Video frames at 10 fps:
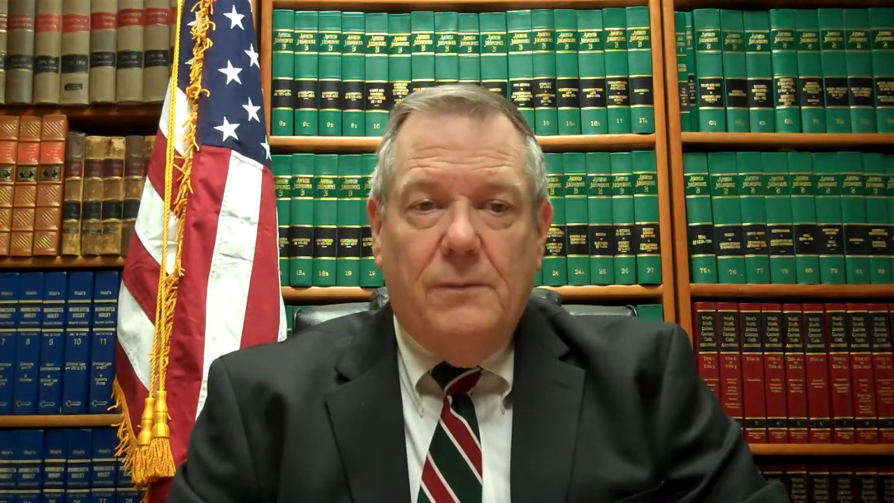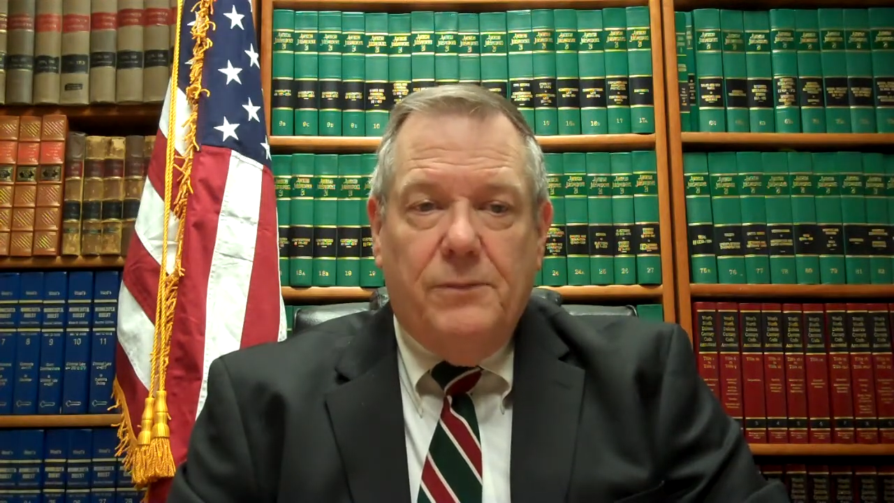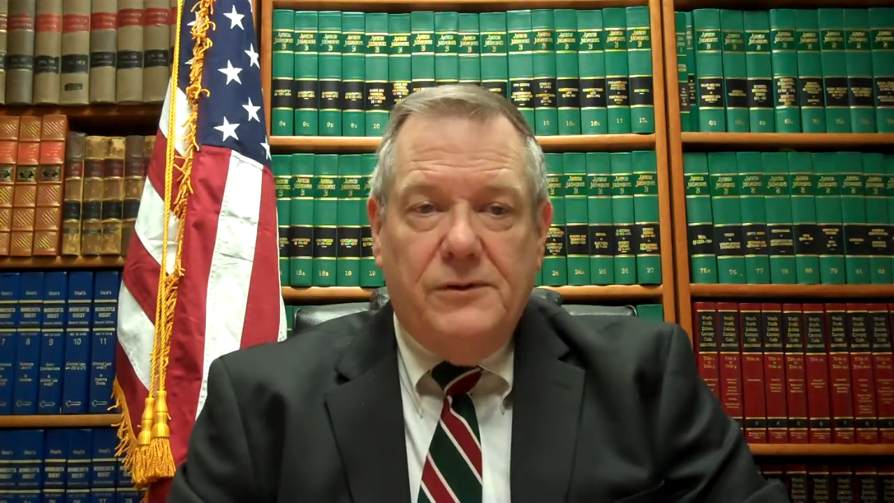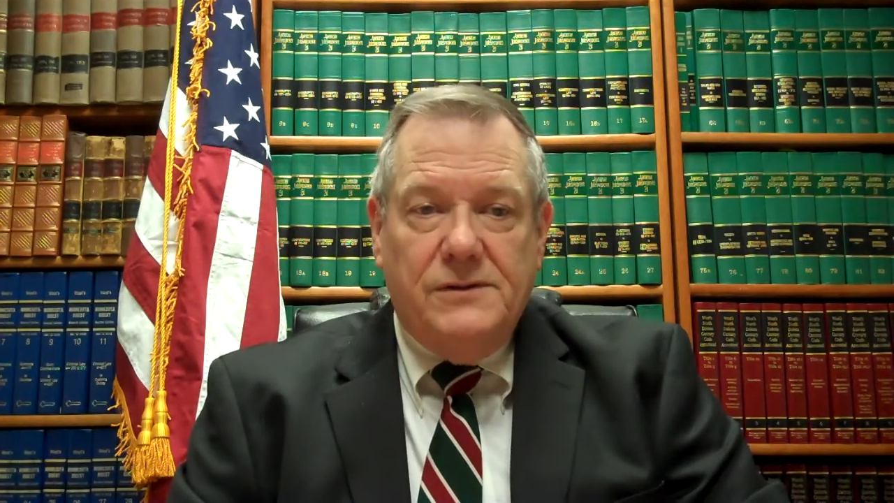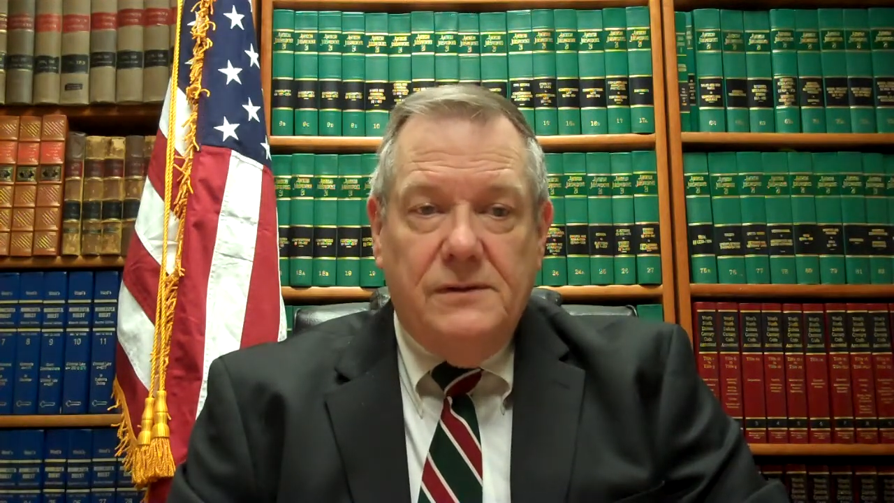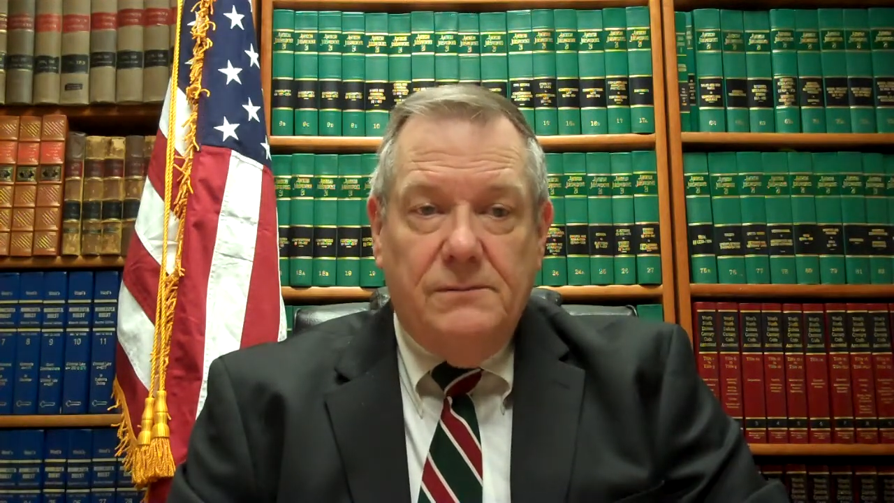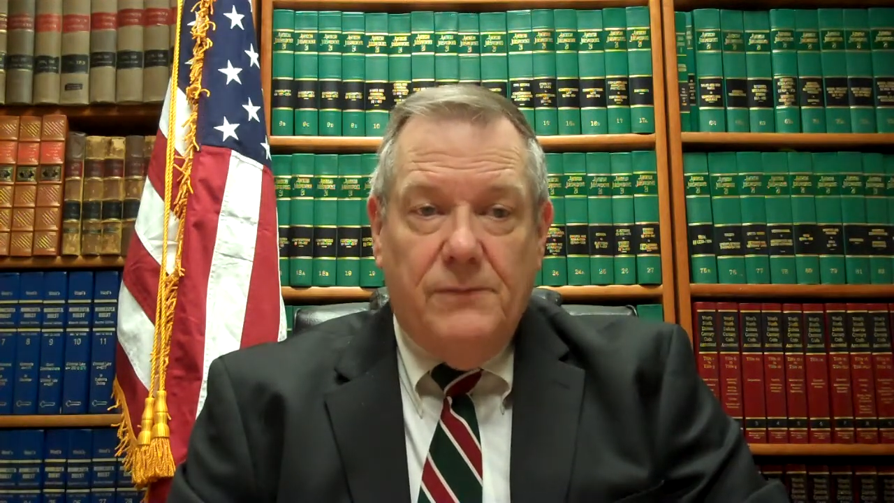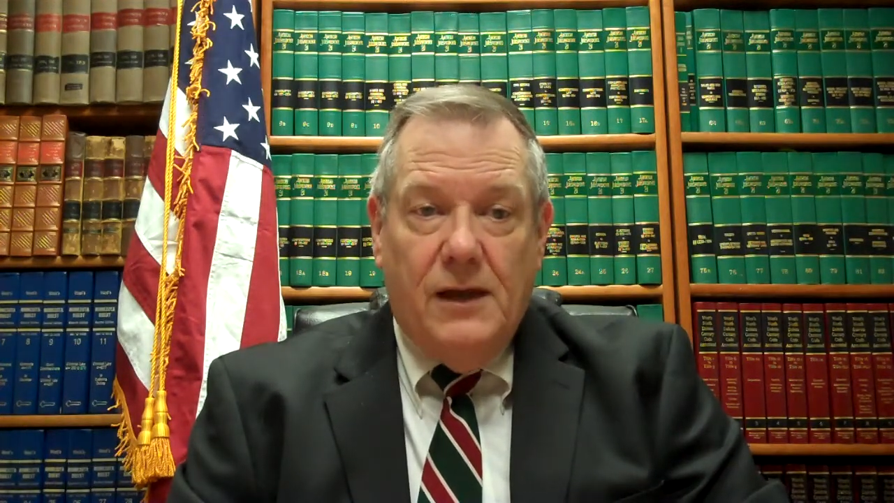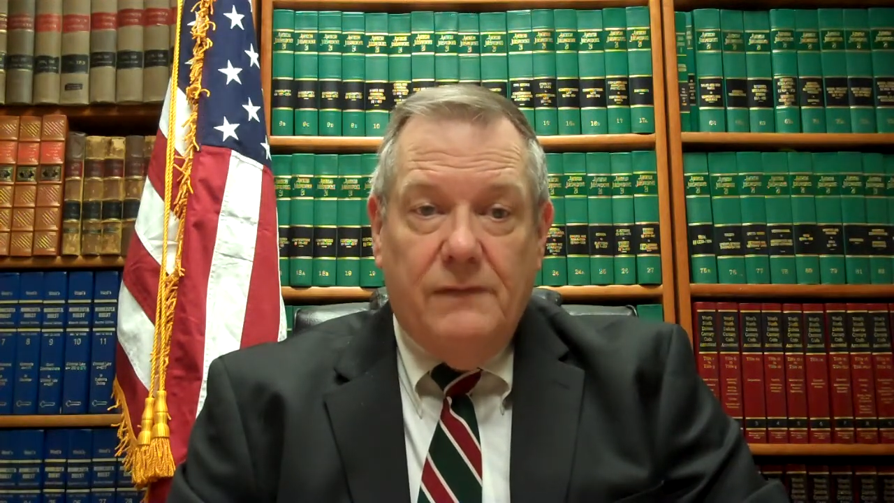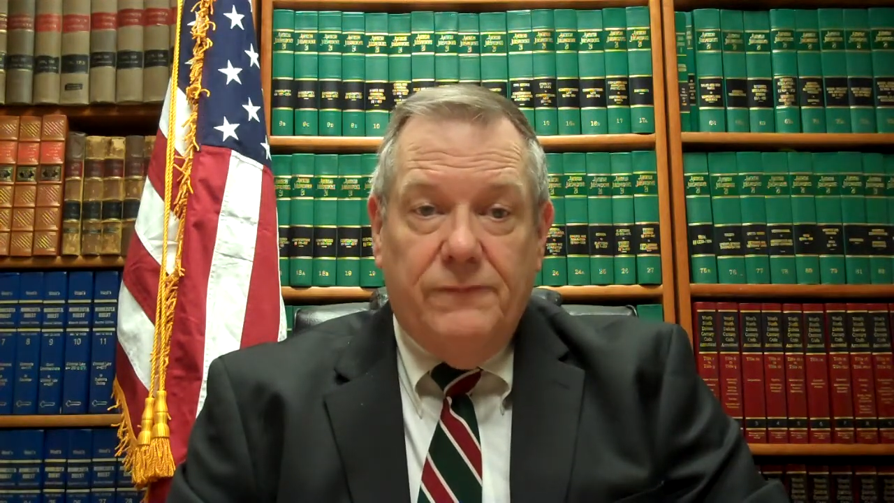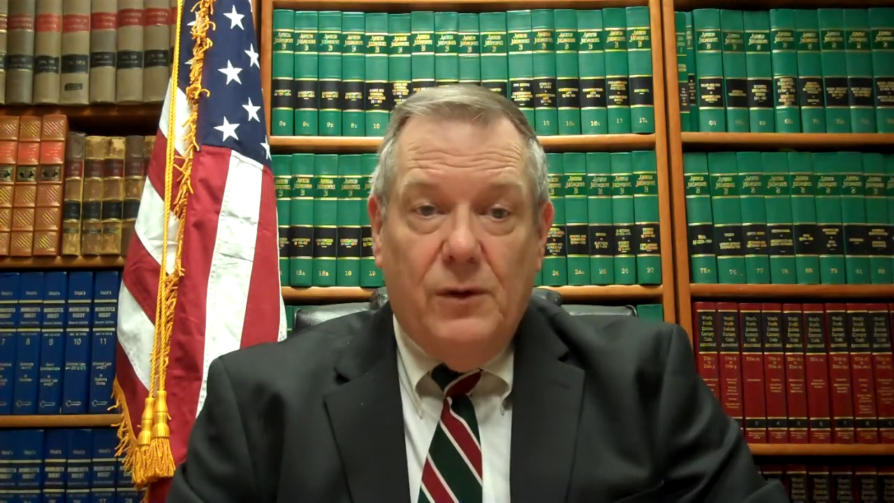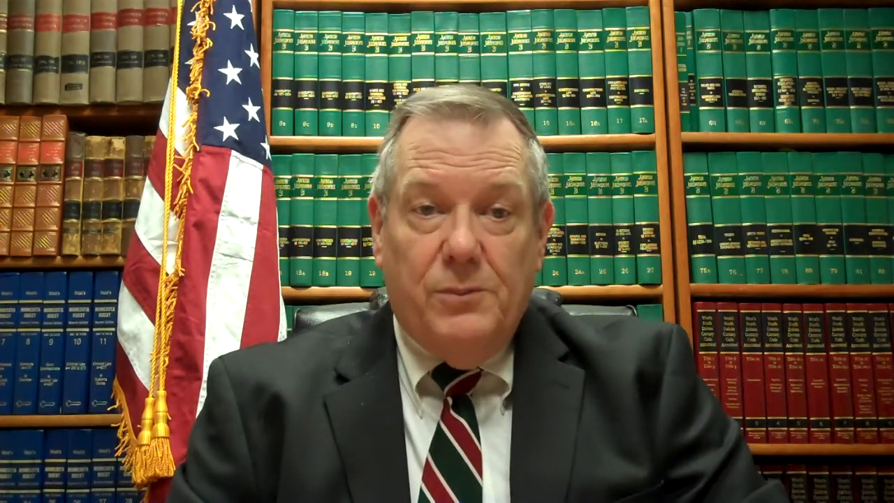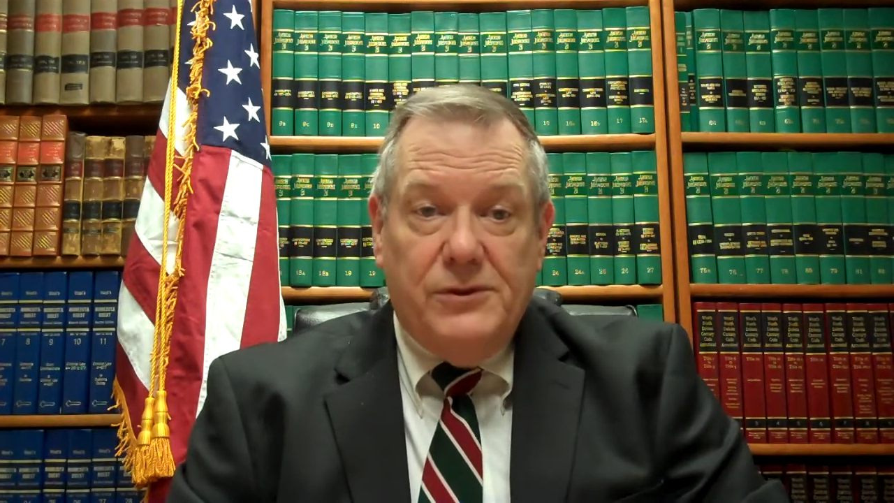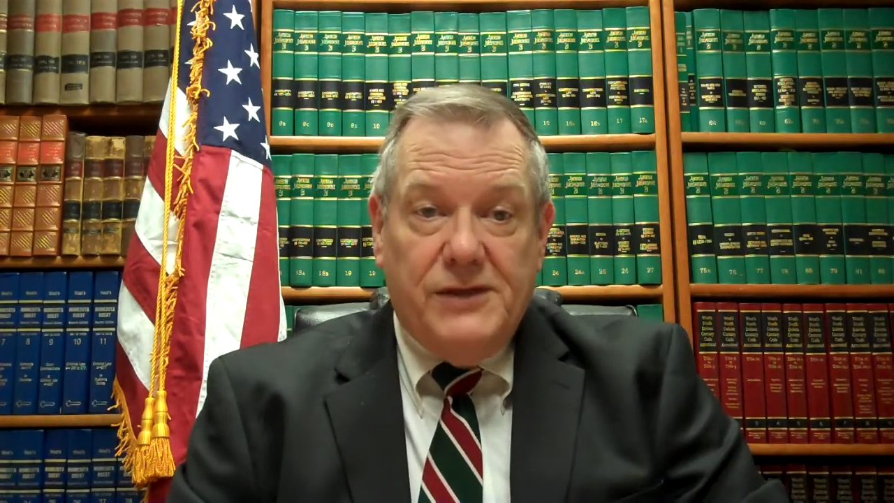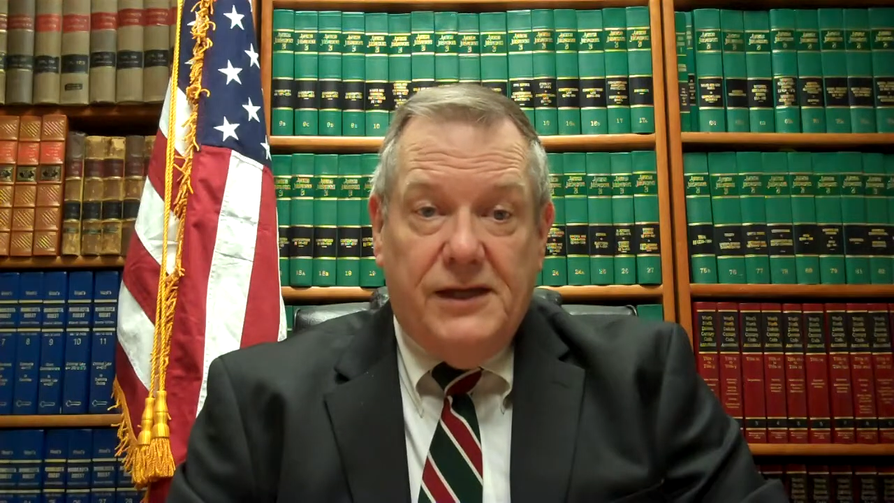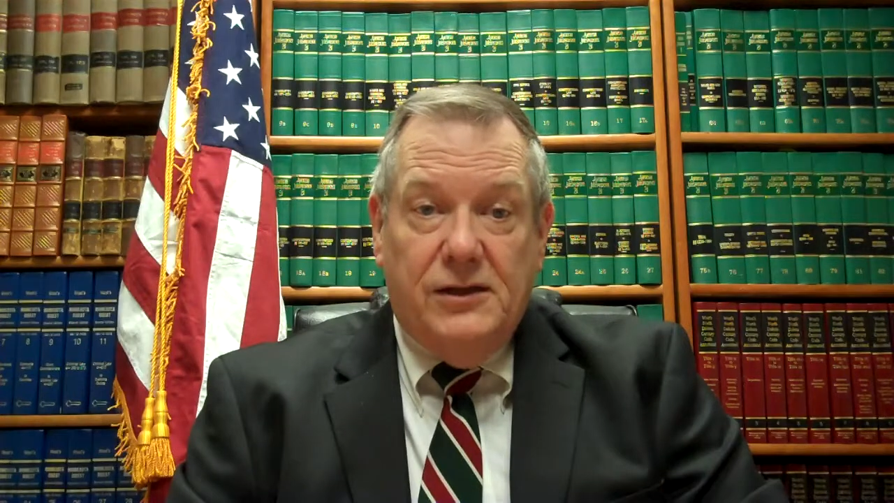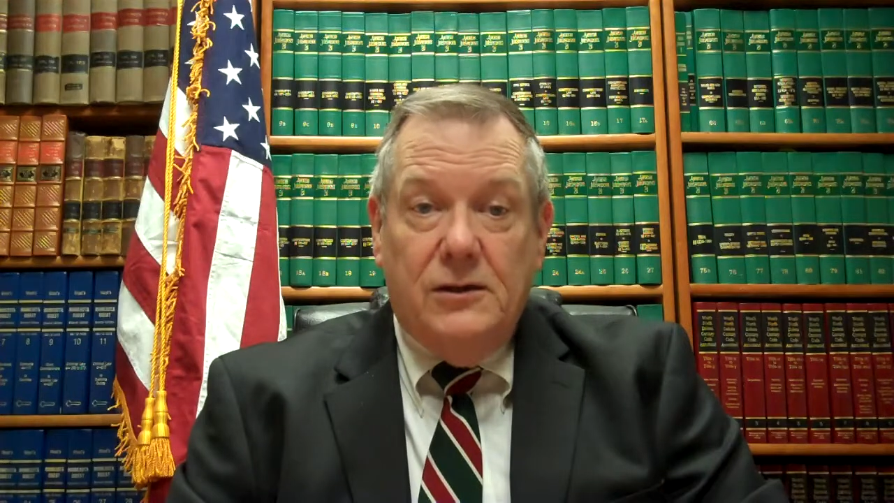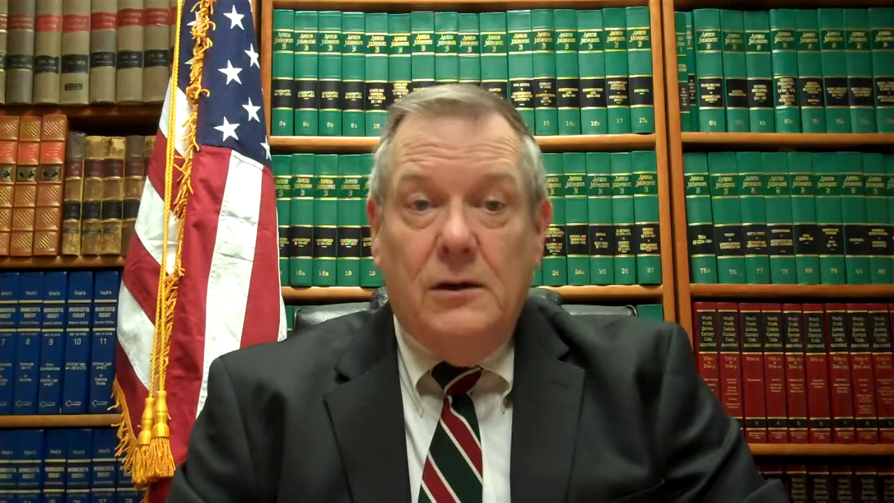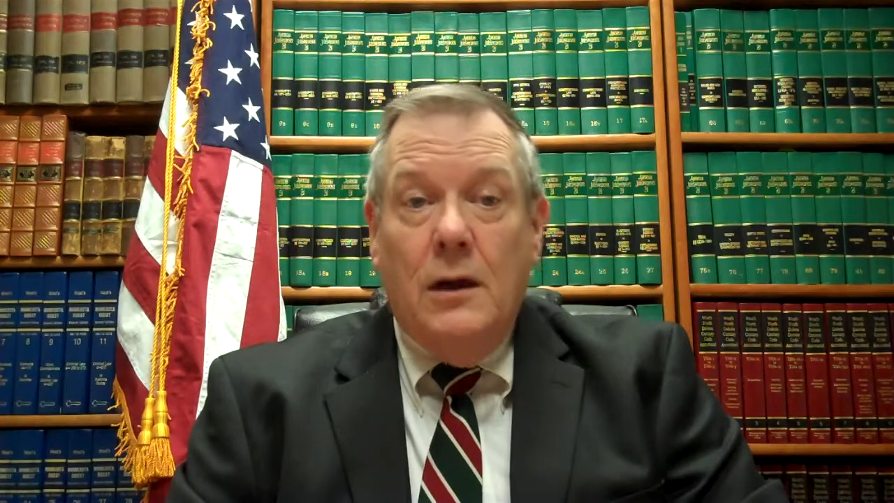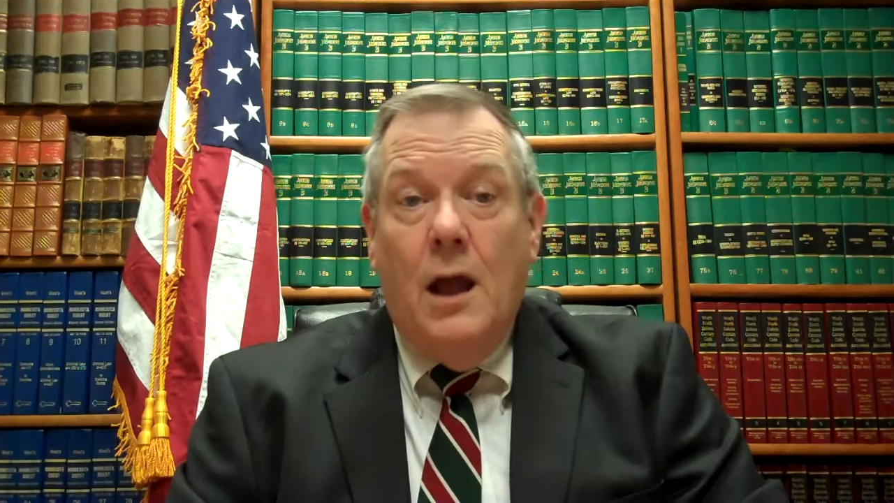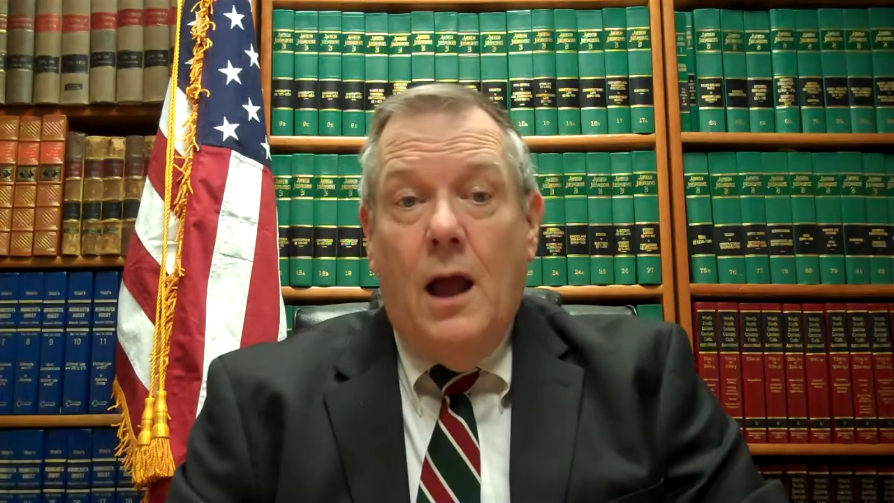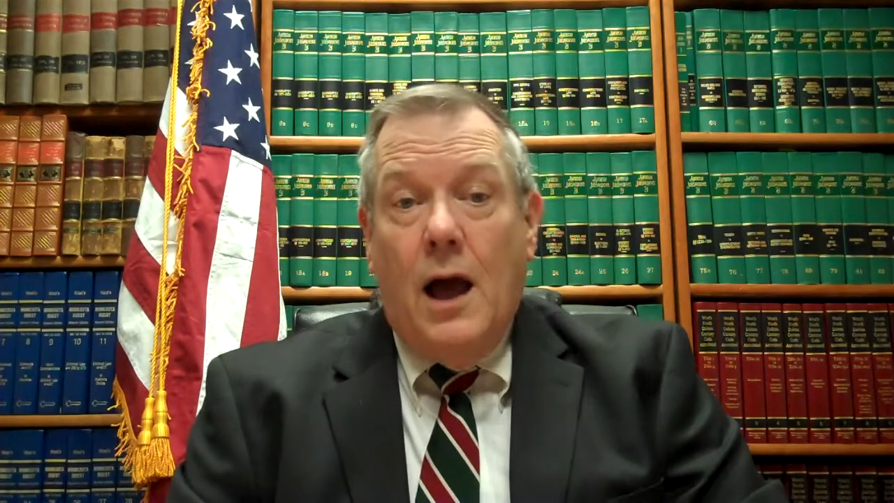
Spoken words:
a particular